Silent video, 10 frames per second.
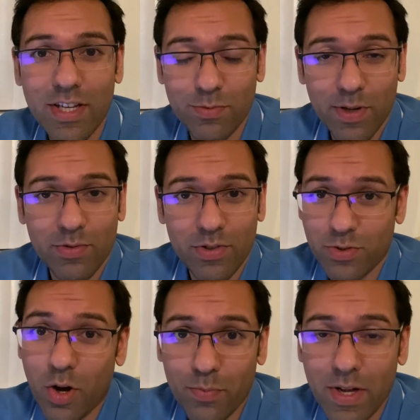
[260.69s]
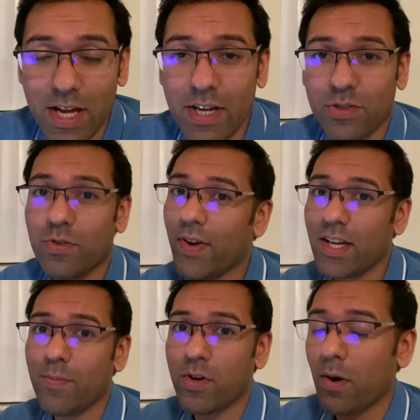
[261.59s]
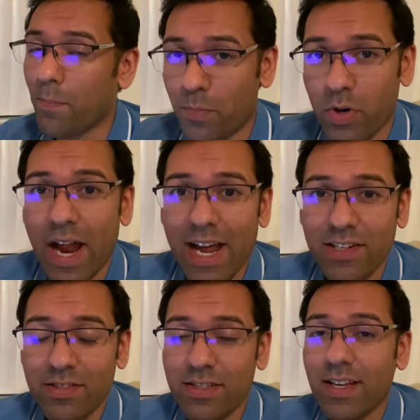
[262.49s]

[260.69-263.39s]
well on top. So think about it: brand